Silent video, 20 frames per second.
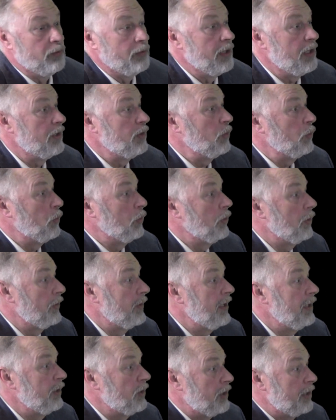even around the
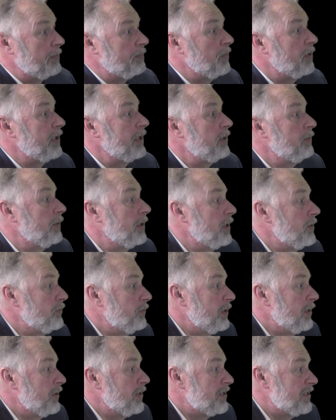world, they look at Marty
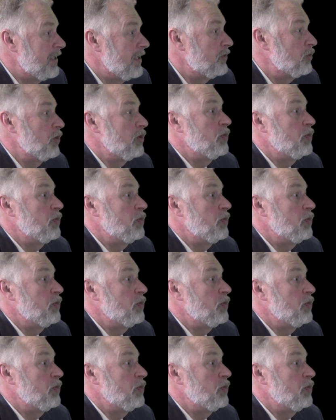Rodriguez,